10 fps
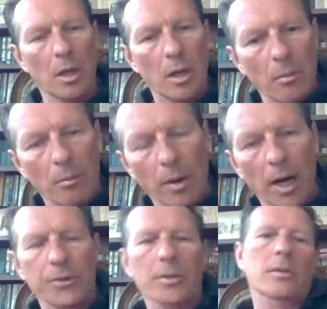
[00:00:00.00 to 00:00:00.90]
But
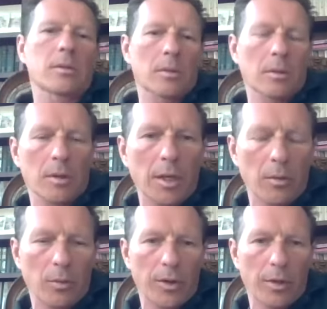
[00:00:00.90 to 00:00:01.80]
uh,
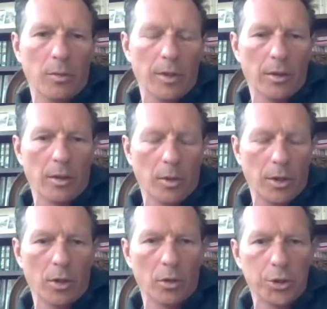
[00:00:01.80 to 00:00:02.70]
within within within
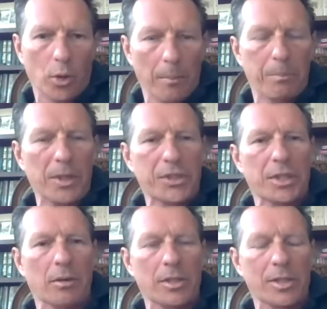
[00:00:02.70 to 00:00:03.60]
those who compete
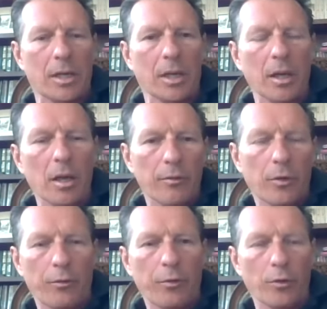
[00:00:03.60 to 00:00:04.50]
seriously, for,
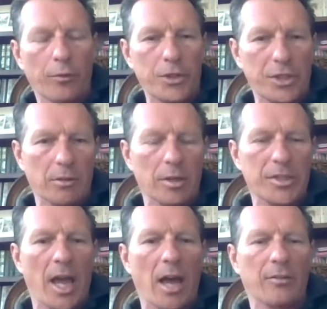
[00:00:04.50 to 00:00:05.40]
for, for serious
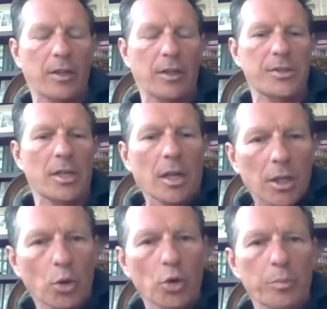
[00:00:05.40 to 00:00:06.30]
athletes, it
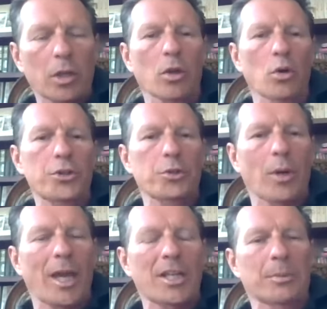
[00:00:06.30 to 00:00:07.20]
could be close to
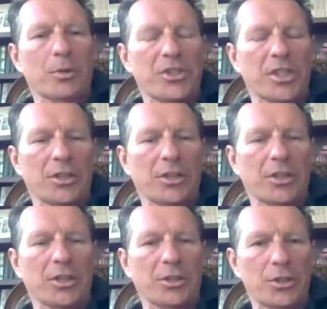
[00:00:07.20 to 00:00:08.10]
80% in
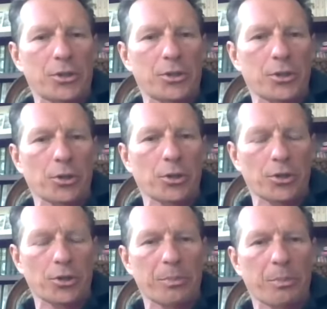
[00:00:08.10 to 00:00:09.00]
certain
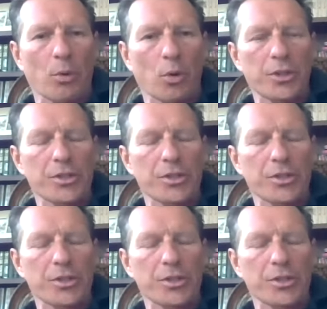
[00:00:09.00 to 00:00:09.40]
sports